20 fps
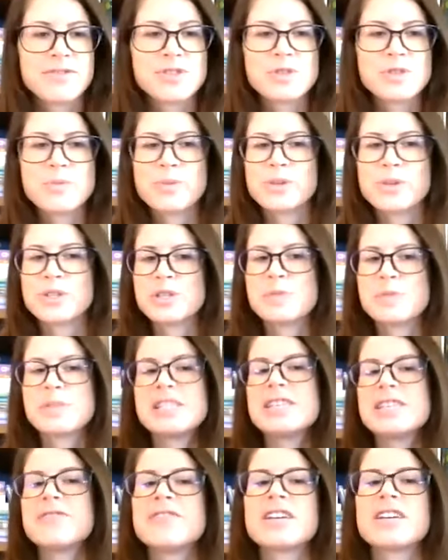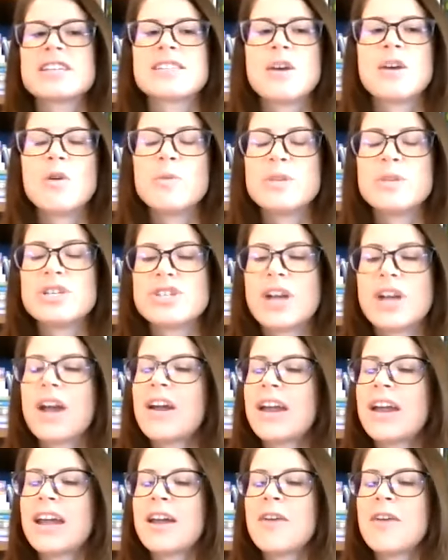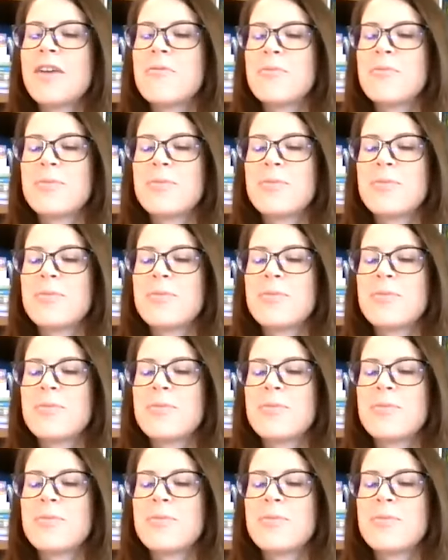super specifics that we'll be sharing